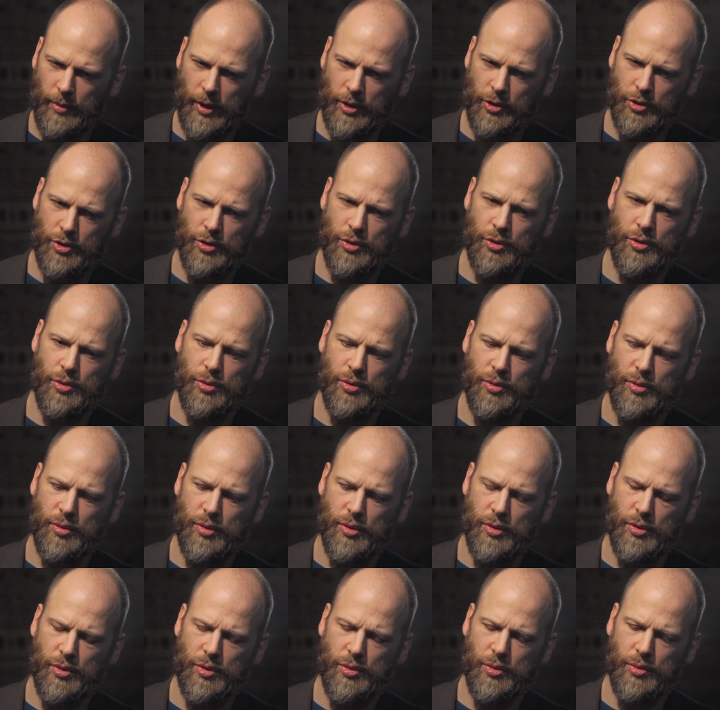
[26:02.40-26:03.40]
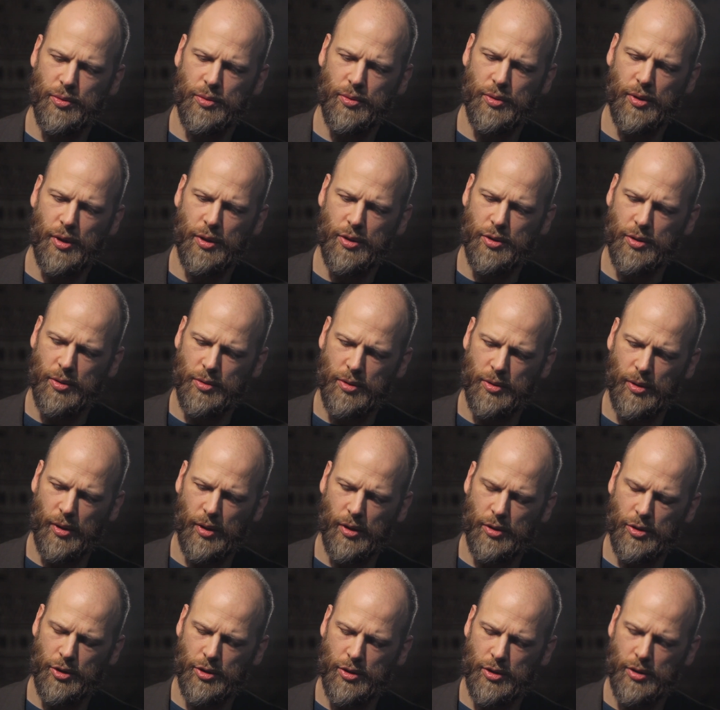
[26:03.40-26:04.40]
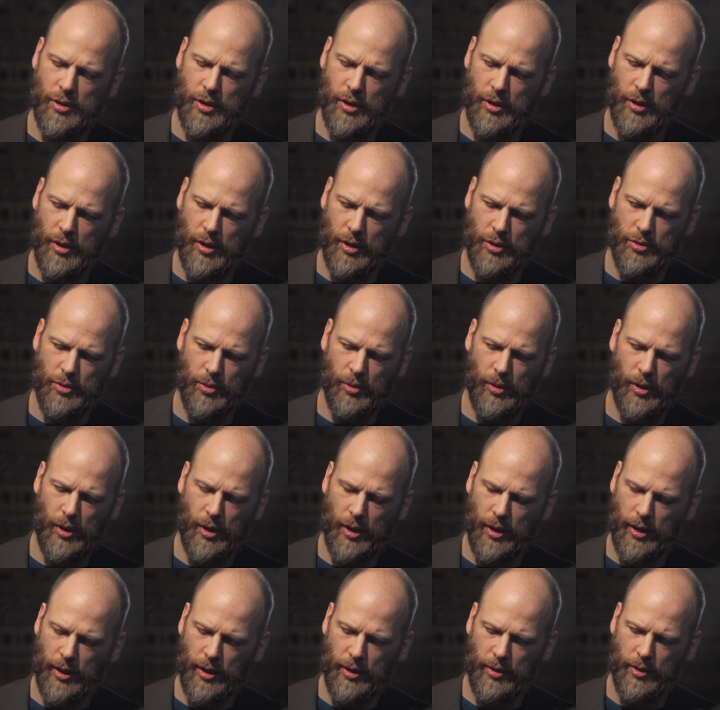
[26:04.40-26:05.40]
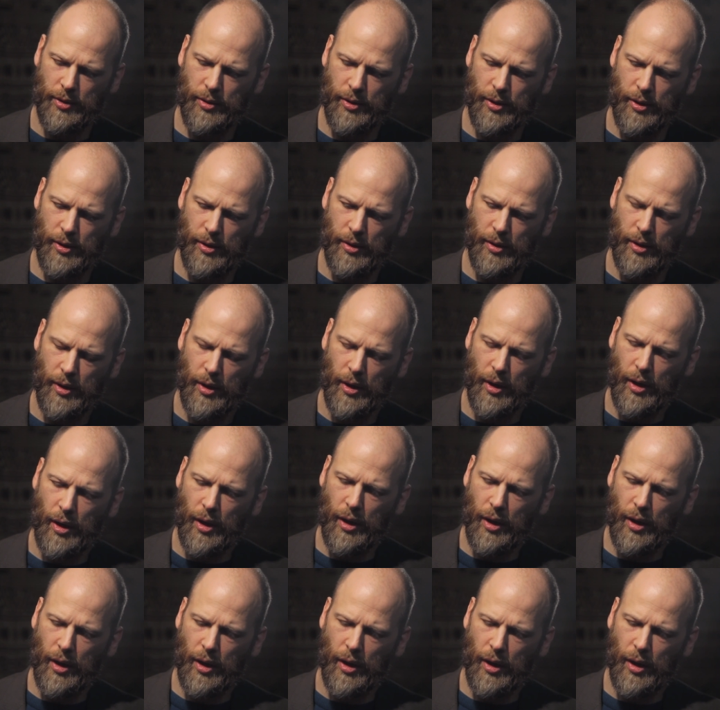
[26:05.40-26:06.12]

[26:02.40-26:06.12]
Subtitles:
mentioned to the art sociologist, Dag Solil I had here,